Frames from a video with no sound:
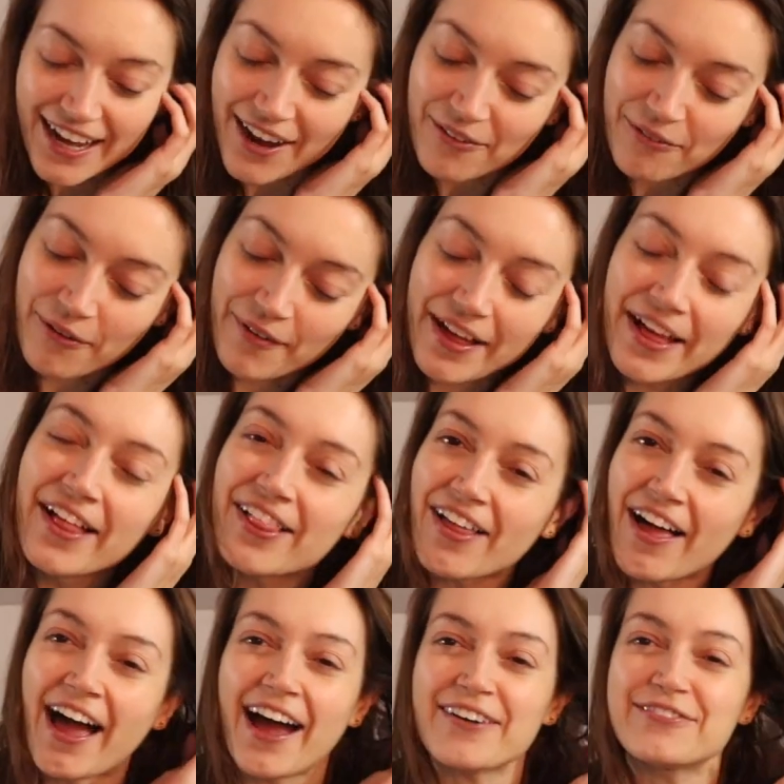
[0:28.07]
When we
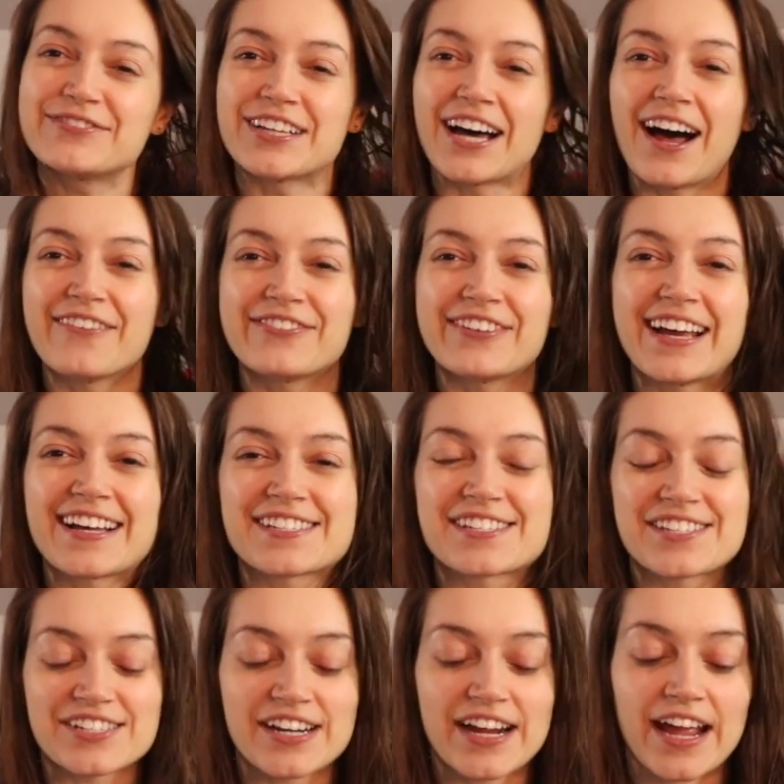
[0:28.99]
left off
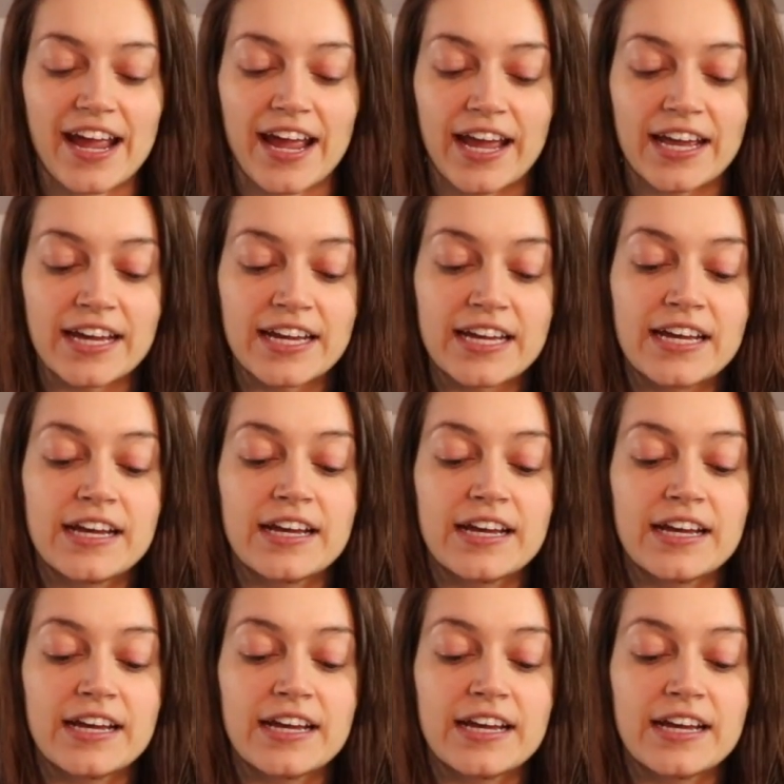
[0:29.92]
yesterday,